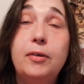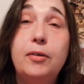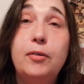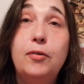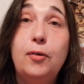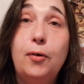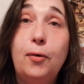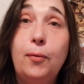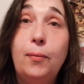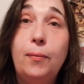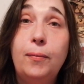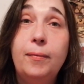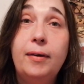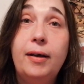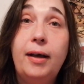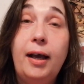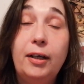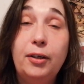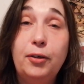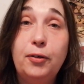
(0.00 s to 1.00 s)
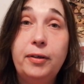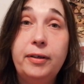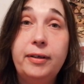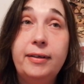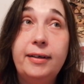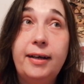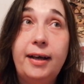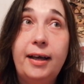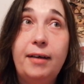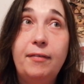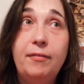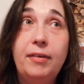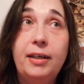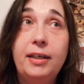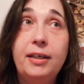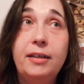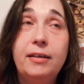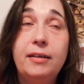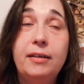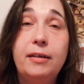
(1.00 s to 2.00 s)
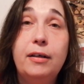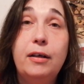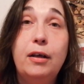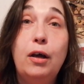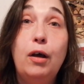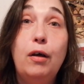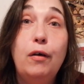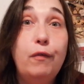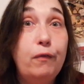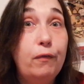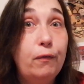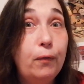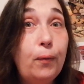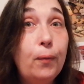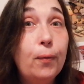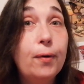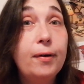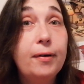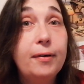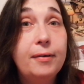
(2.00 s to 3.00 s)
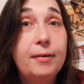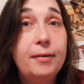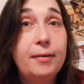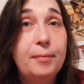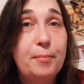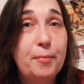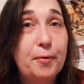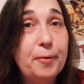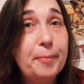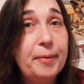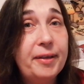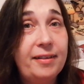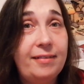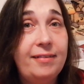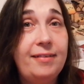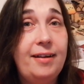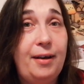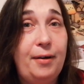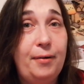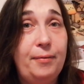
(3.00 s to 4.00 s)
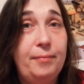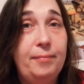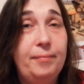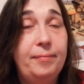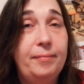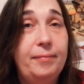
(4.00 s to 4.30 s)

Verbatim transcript: So actually I have like four mermaids now.